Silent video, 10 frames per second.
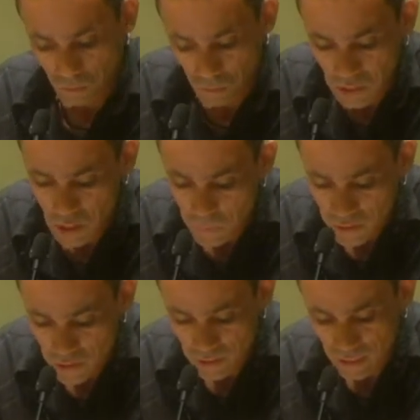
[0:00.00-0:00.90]

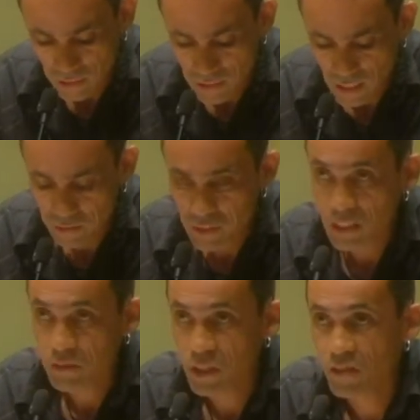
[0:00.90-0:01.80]
Especially that recovery
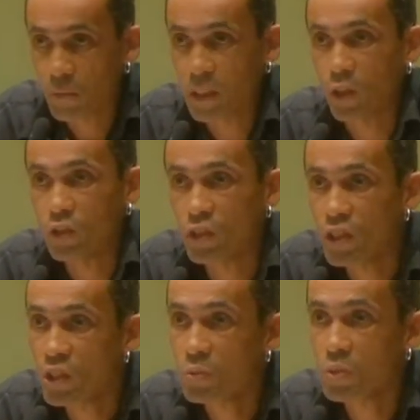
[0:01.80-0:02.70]
if it's from a
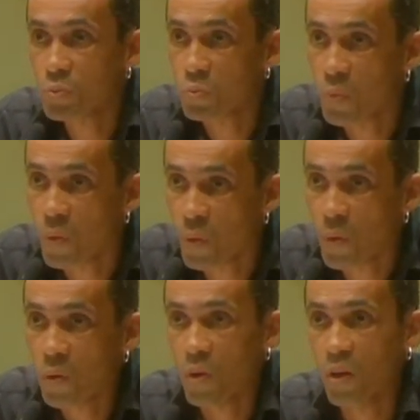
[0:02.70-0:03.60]
continuous
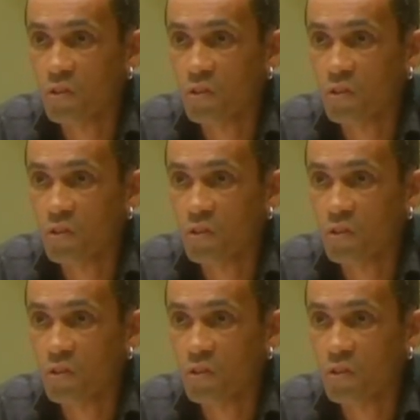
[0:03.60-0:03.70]
war on